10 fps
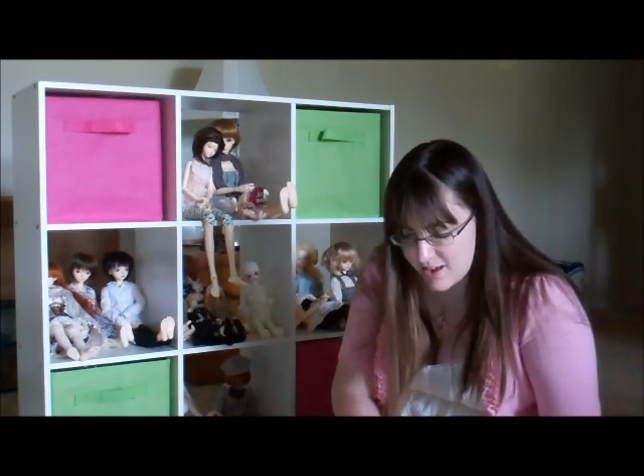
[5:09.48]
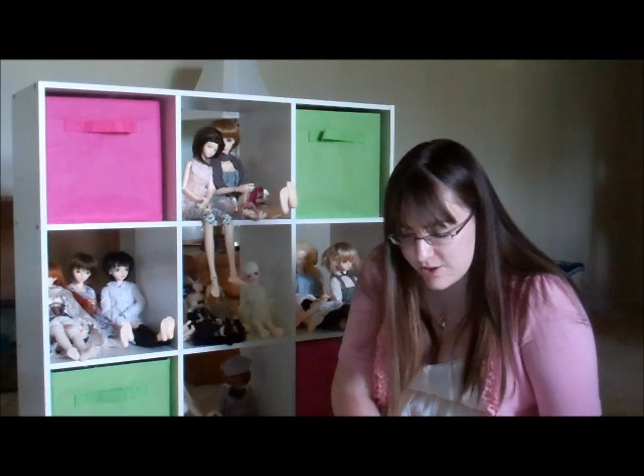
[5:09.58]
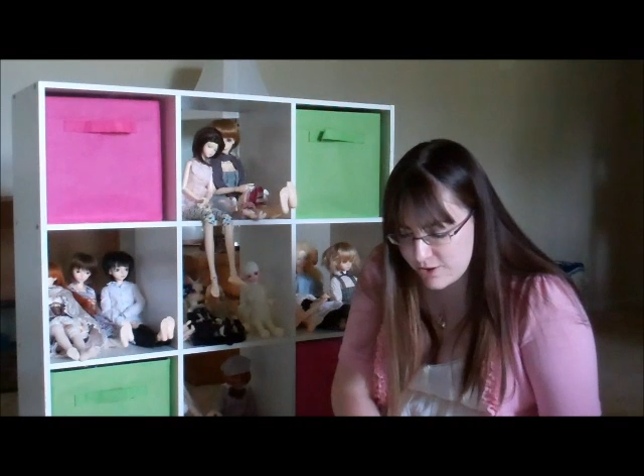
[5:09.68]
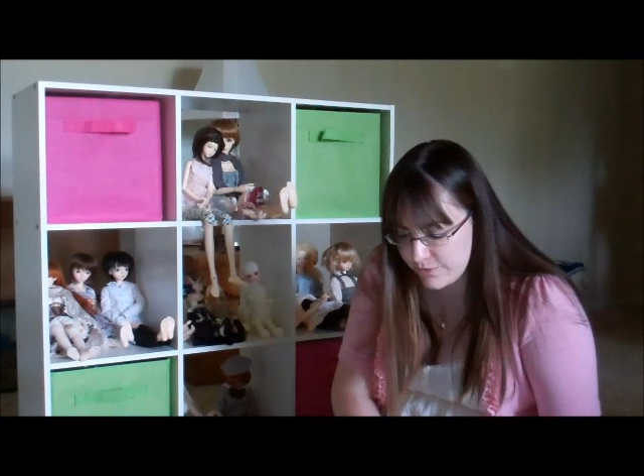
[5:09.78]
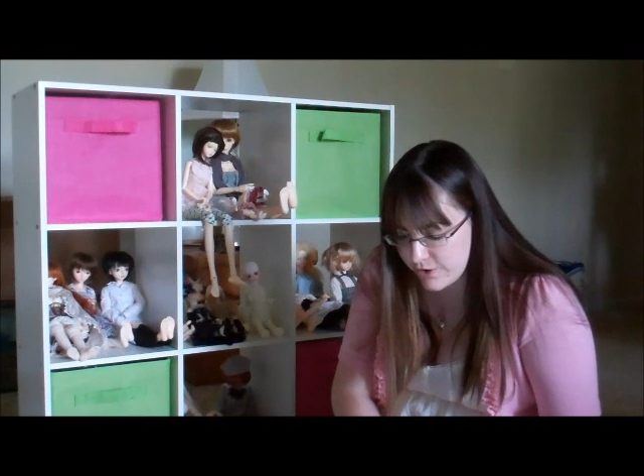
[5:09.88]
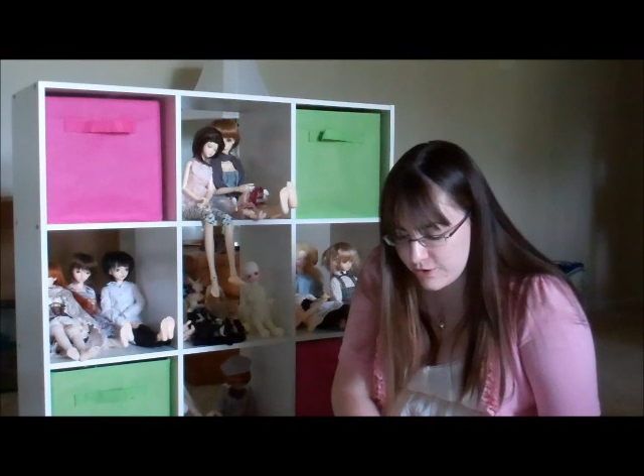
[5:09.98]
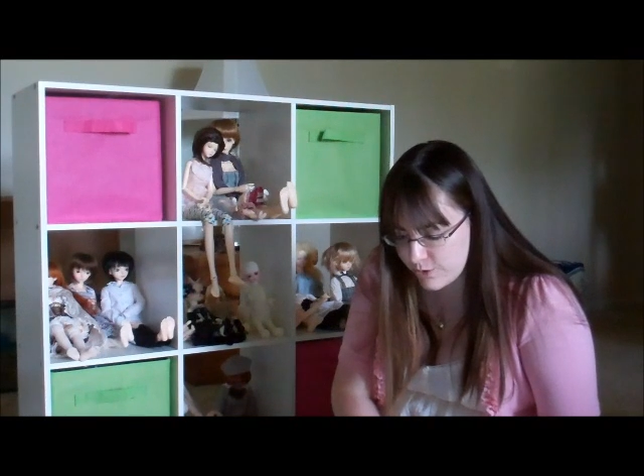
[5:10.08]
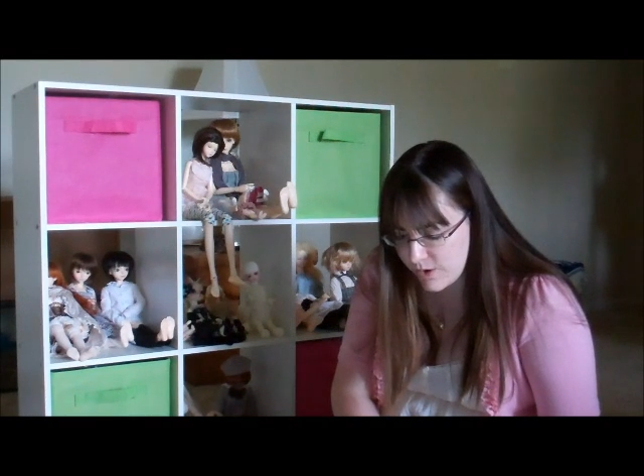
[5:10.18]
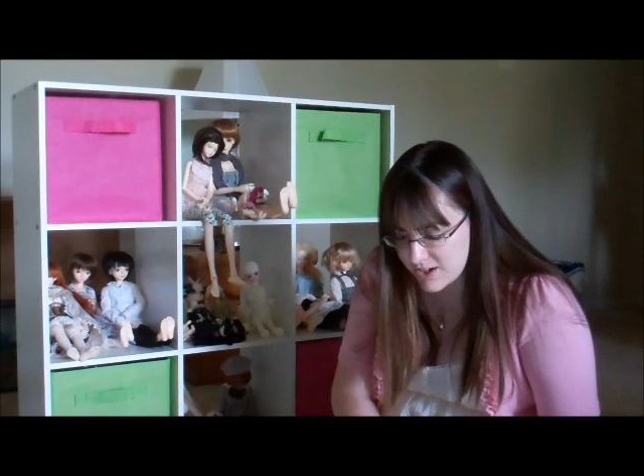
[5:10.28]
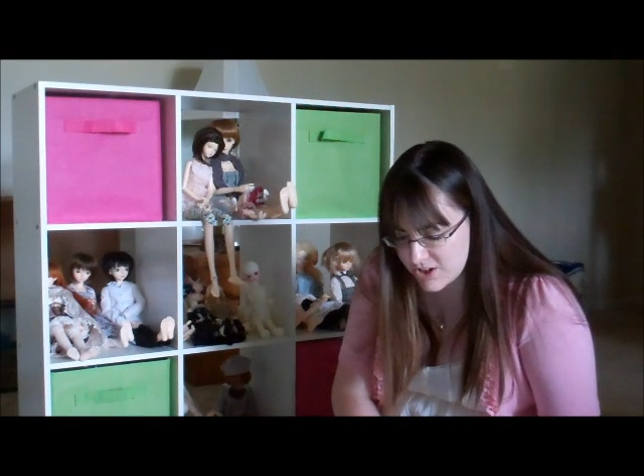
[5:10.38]
So the
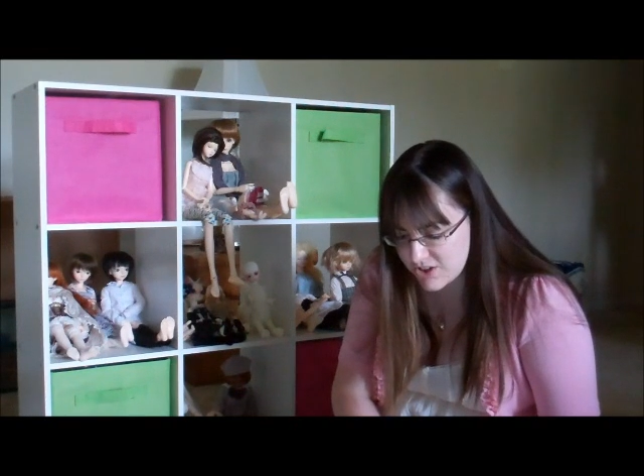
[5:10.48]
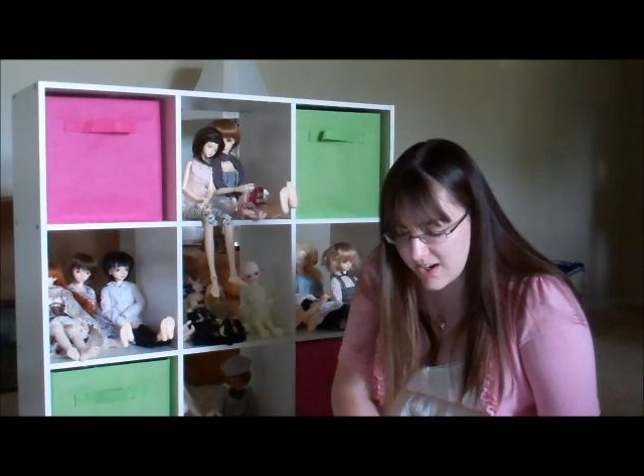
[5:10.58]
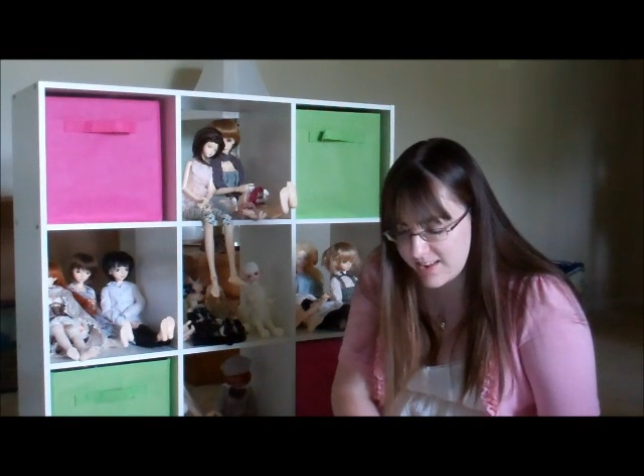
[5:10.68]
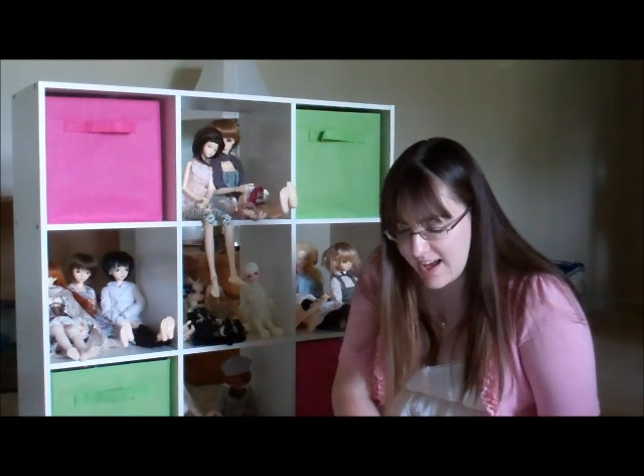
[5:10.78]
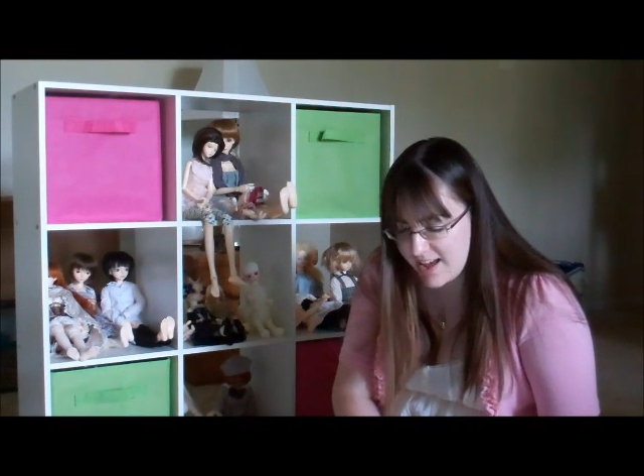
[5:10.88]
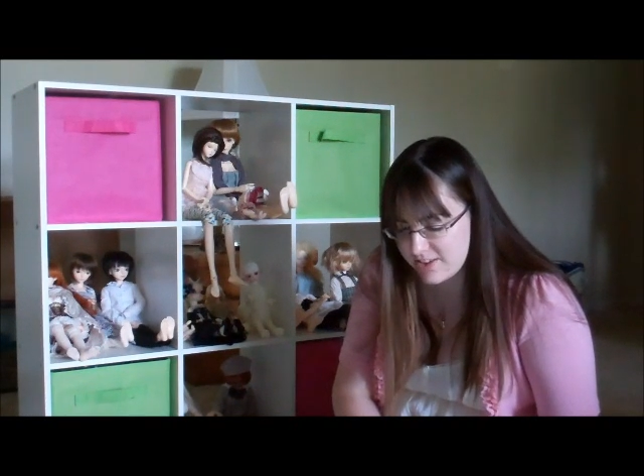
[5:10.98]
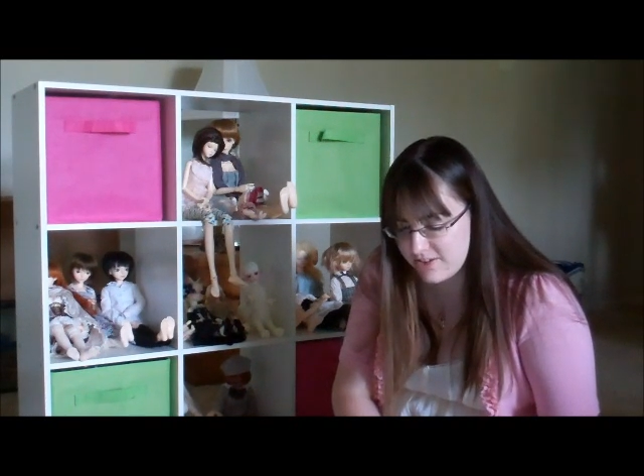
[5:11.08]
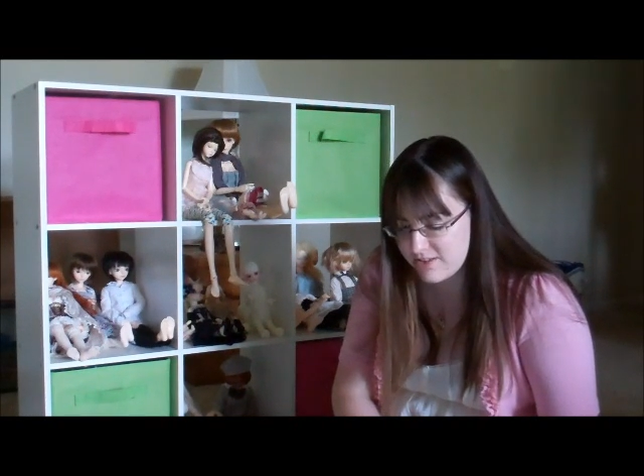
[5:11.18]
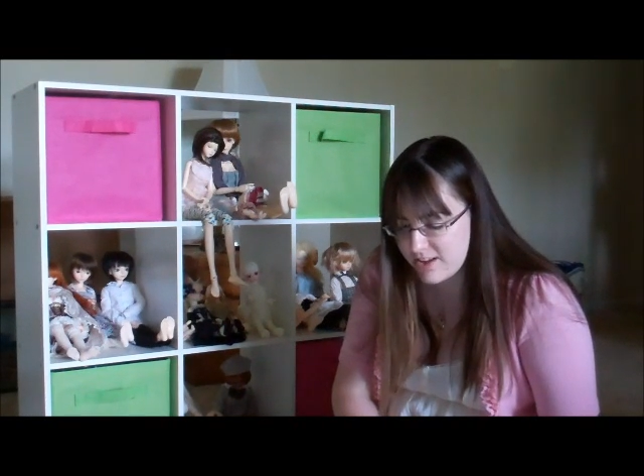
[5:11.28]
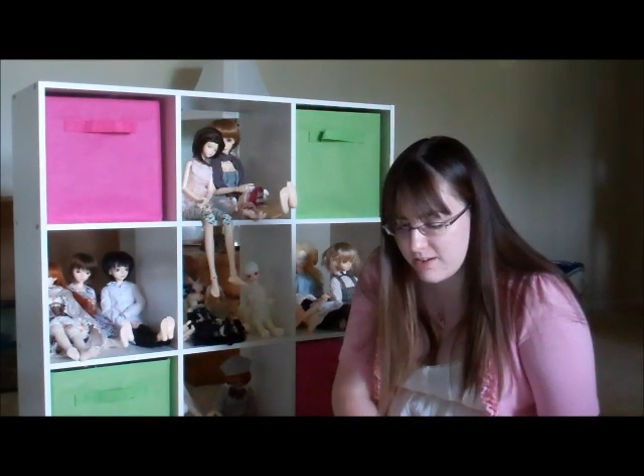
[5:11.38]
first question you have to ask
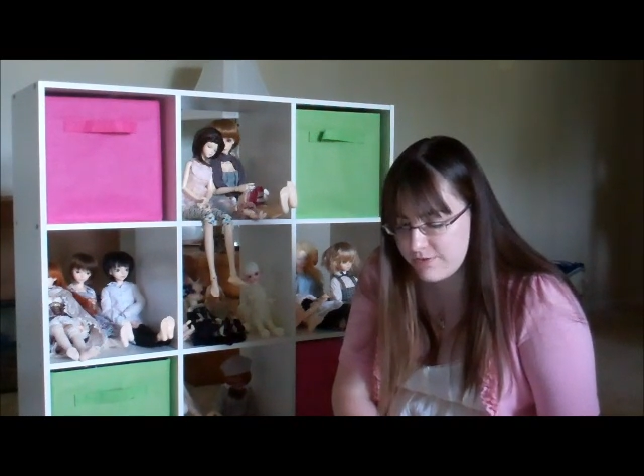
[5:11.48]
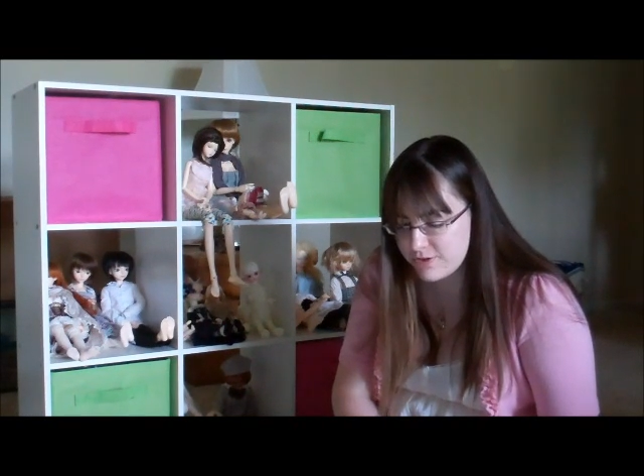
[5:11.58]
yourself,